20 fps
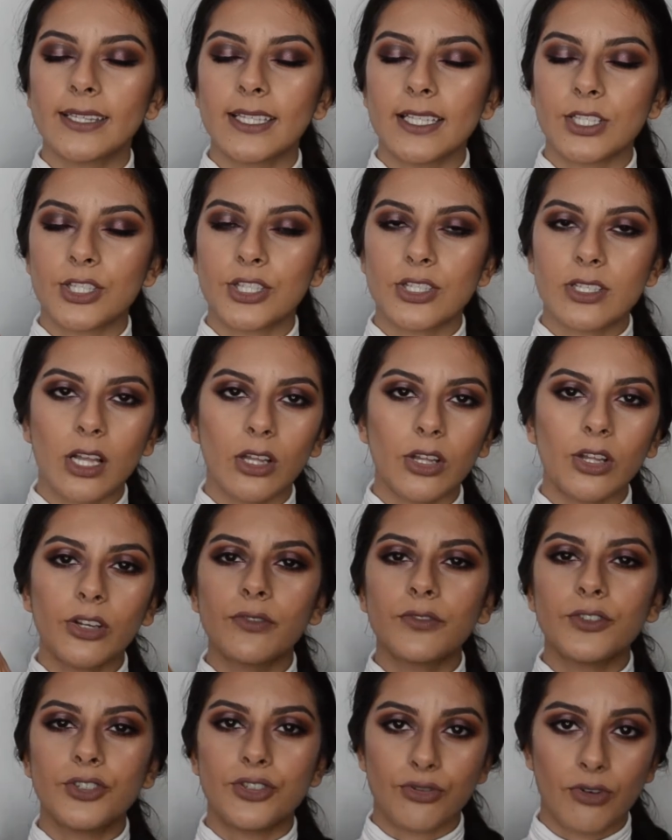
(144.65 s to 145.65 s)
There's just a lot
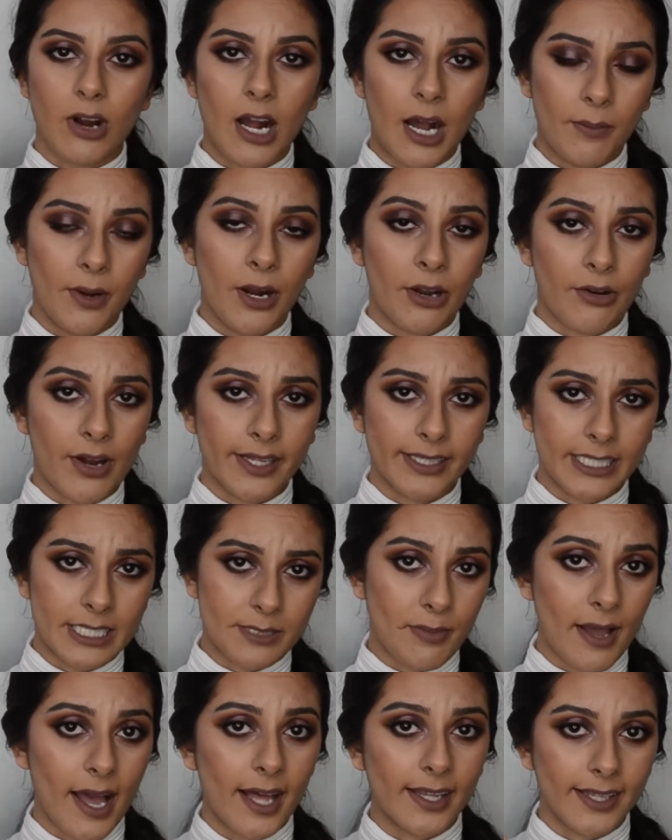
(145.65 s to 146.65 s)
of drama around this
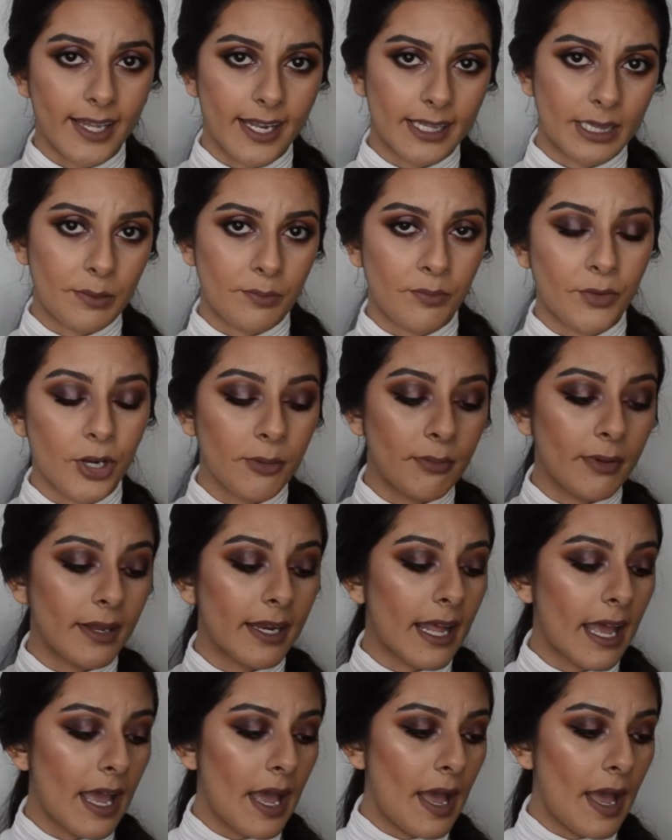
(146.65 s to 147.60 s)
palette at the moment,